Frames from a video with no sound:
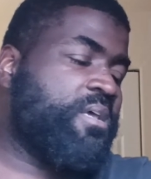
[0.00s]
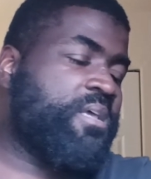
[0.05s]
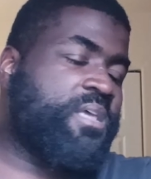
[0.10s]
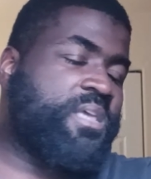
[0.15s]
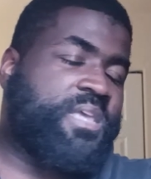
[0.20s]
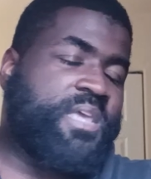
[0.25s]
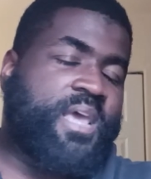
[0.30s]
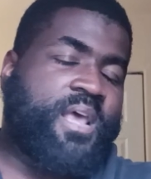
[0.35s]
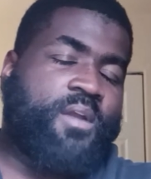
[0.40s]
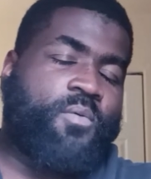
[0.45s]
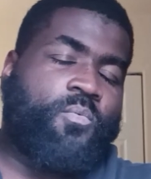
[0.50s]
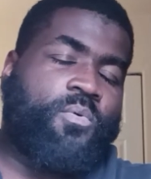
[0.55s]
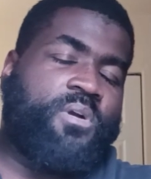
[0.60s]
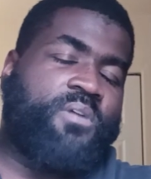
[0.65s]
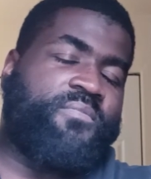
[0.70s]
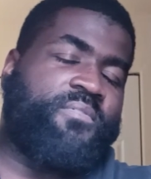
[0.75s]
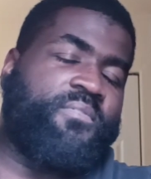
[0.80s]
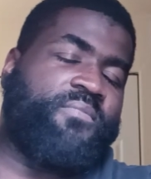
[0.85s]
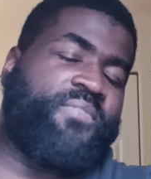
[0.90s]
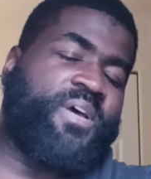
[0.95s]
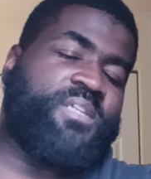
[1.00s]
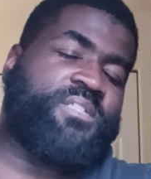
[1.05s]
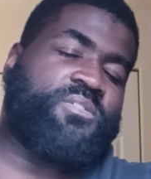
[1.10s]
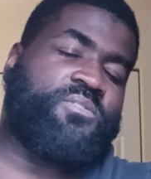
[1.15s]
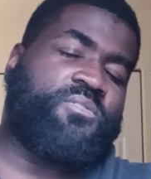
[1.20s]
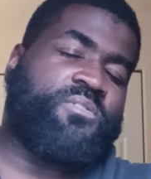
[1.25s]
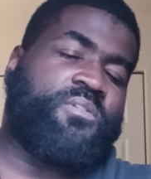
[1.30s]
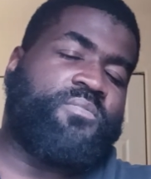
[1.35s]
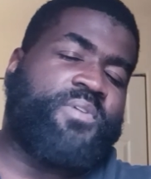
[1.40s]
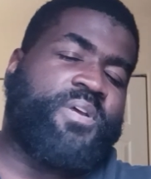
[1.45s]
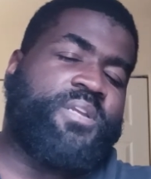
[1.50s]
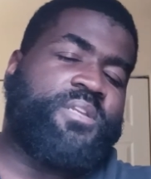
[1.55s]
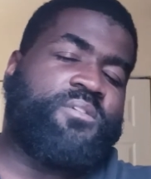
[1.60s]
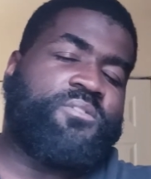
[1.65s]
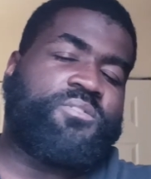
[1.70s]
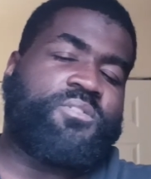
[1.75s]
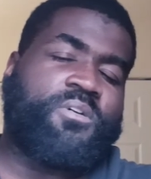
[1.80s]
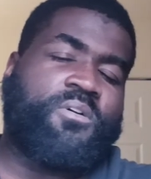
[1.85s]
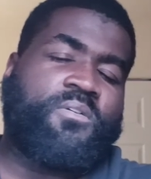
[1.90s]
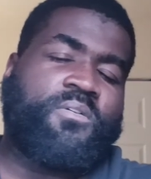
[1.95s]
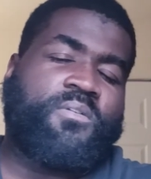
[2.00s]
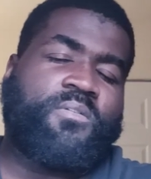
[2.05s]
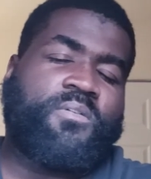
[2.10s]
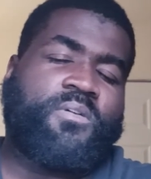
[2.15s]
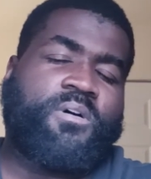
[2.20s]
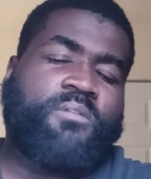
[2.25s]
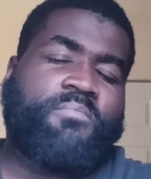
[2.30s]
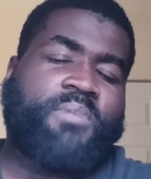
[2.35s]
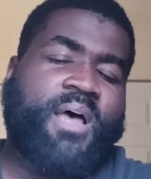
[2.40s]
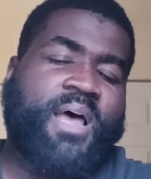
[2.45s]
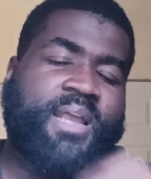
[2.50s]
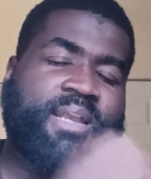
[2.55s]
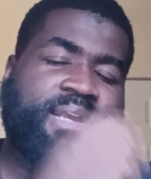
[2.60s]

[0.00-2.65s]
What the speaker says: He had a word of advice on the radio on Hot